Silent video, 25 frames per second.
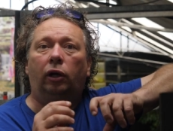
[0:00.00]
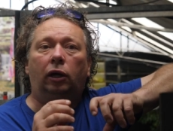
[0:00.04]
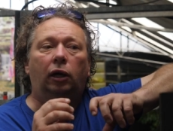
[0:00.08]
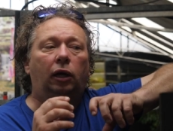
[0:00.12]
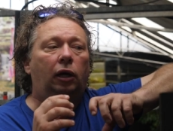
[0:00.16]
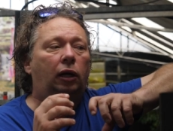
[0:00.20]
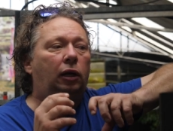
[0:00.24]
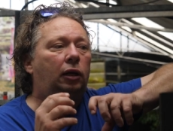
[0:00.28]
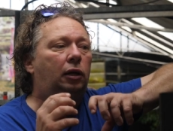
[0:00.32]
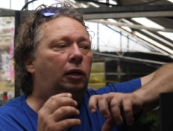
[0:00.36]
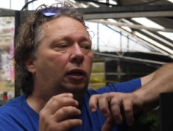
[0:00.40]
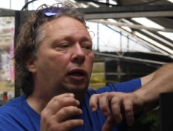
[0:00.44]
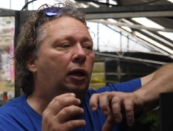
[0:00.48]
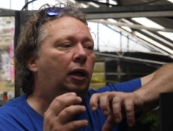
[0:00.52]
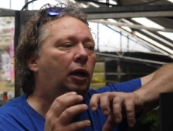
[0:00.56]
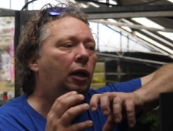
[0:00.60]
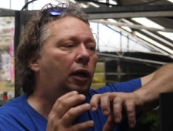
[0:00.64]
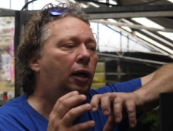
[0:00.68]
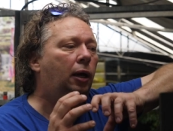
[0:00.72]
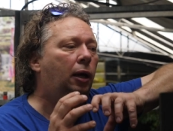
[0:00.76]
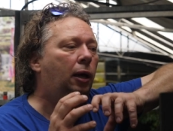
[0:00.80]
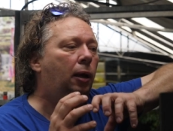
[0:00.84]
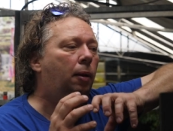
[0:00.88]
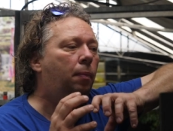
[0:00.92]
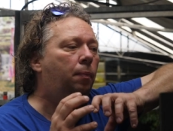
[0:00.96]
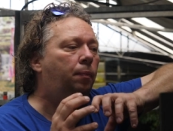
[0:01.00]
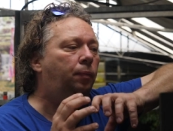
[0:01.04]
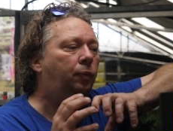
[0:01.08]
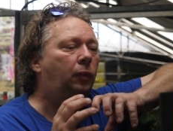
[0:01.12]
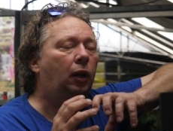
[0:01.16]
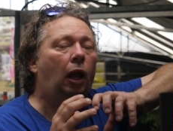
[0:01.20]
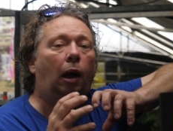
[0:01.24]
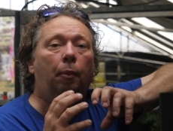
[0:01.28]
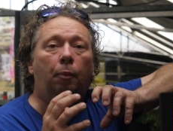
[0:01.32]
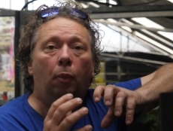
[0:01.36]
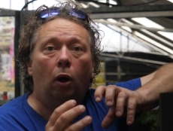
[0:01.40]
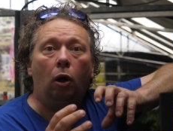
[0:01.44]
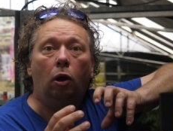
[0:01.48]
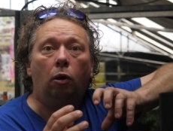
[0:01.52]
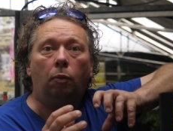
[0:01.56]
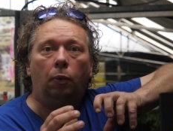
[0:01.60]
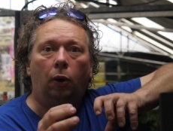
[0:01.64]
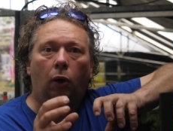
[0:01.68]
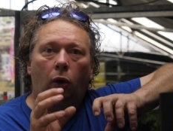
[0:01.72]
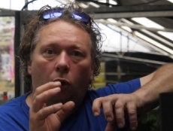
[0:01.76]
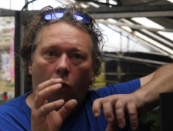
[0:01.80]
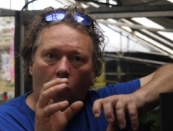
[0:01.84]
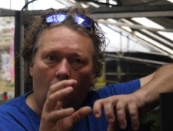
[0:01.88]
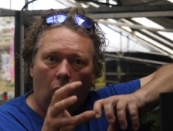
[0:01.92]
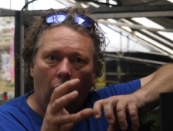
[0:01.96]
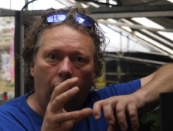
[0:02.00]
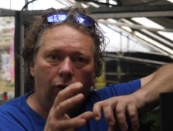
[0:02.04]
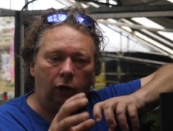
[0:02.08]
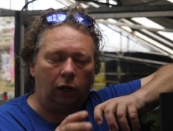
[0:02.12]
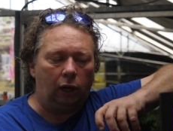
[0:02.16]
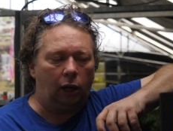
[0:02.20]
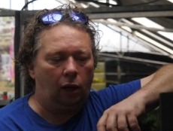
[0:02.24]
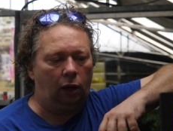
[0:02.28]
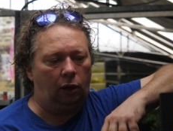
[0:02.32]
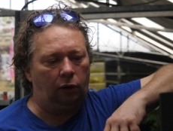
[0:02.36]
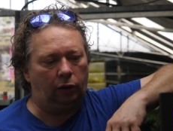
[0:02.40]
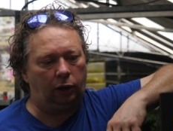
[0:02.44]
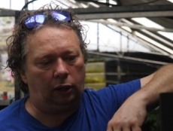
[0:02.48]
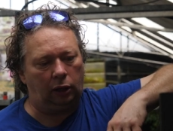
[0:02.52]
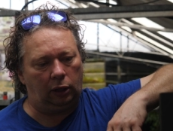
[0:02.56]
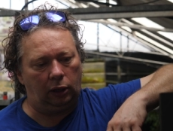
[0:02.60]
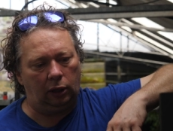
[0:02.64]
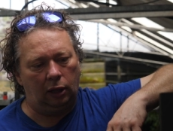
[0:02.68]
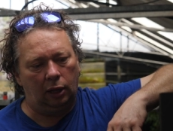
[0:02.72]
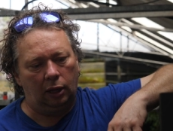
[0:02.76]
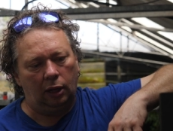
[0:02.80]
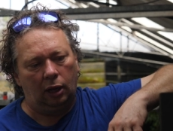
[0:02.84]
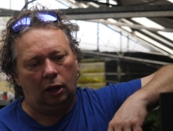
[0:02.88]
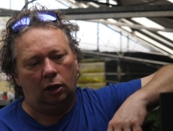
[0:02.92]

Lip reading: the amoeba on the algae.